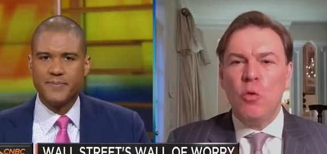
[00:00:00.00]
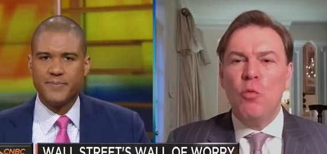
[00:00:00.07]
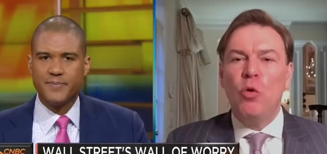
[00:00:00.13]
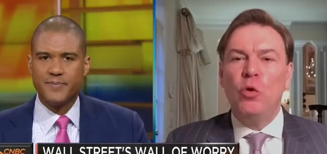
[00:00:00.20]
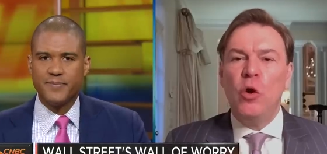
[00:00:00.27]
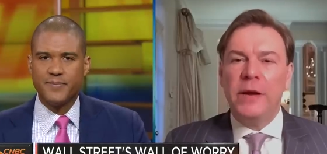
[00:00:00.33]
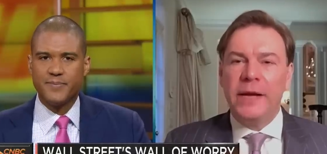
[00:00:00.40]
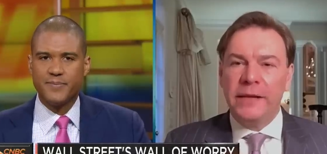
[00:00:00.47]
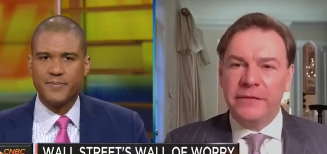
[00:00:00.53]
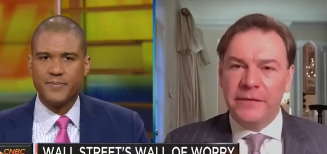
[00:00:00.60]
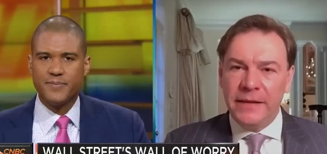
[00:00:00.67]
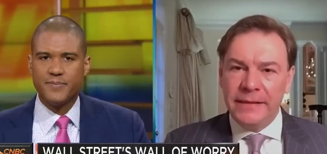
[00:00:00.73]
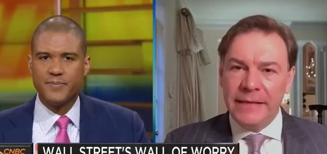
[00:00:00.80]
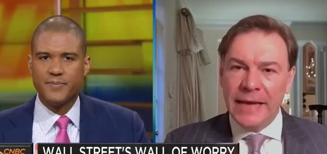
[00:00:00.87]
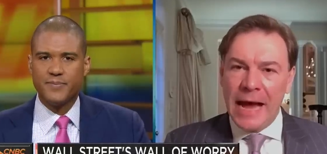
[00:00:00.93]
Speaker 1: Well, look, it's
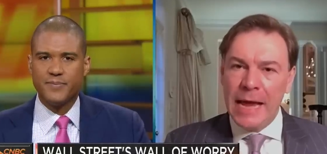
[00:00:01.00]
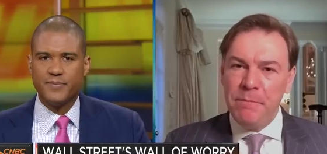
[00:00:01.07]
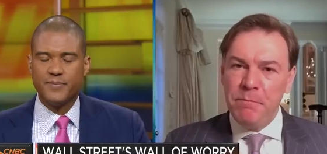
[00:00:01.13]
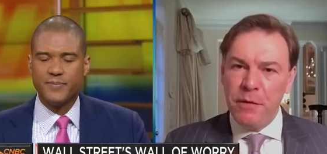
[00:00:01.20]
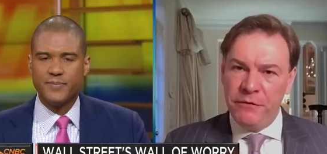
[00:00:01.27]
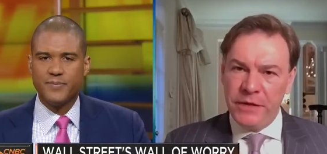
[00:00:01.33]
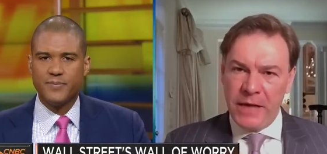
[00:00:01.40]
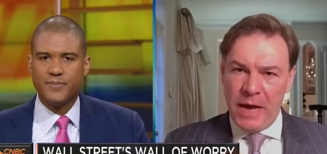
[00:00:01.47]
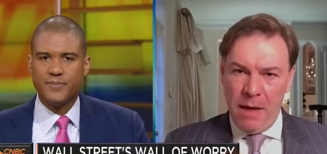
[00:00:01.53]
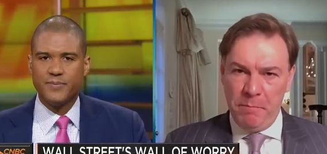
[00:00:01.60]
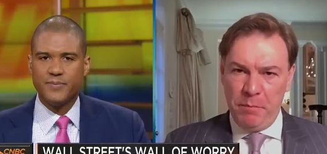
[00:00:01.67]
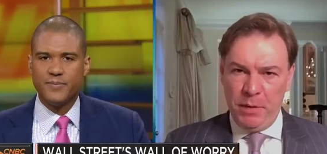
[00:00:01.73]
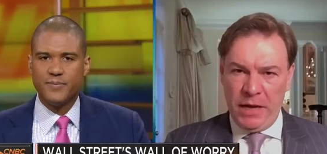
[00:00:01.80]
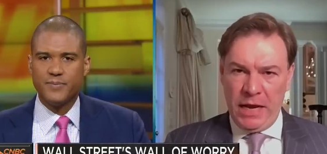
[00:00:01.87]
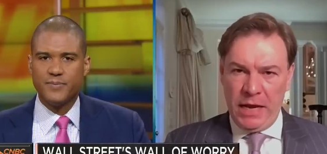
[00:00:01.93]
the type of
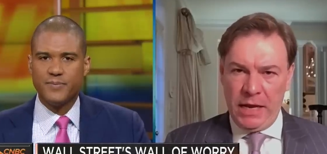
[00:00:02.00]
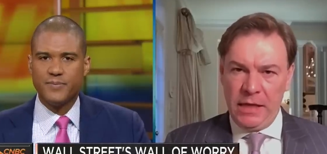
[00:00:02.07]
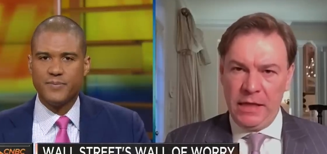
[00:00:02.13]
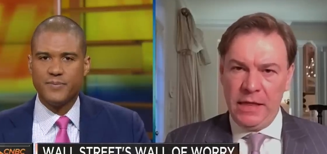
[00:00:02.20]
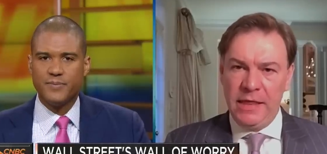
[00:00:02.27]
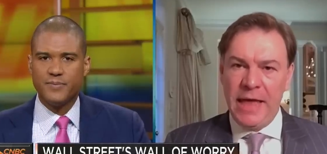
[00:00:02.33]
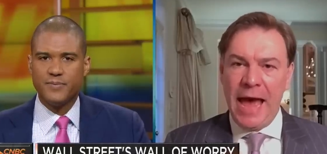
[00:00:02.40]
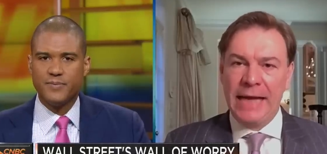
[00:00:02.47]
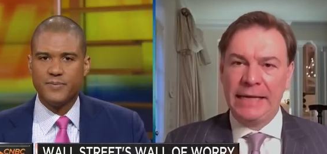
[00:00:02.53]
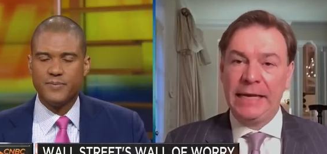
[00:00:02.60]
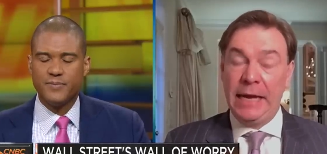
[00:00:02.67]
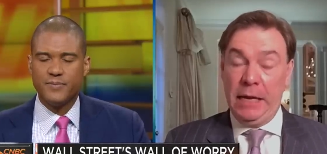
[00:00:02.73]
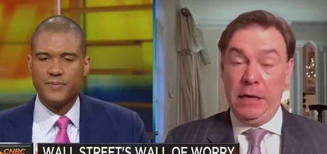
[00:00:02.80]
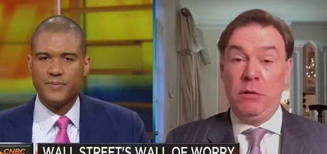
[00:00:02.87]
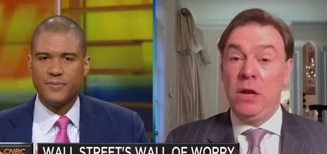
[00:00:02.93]
company that
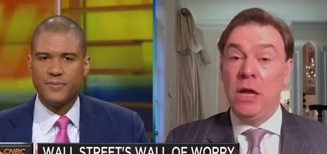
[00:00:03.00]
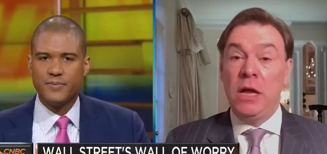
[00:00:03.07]
can